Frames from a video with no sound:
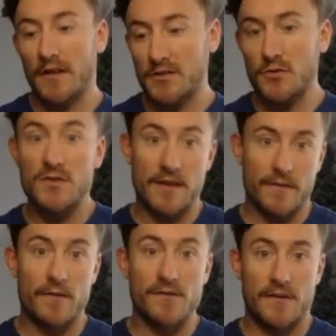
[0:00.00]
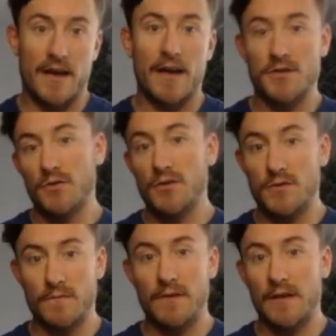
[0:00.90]
like Tuesday, Thursday, I do
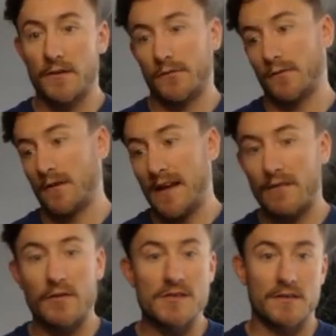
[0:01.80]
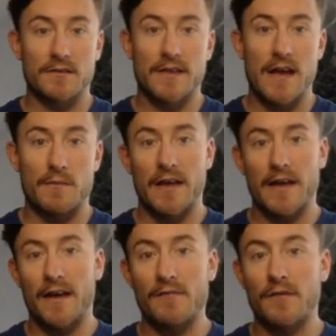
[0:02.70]
YouTube videos, and every single day I'm going to
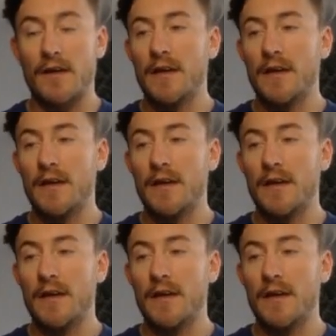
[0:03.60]
have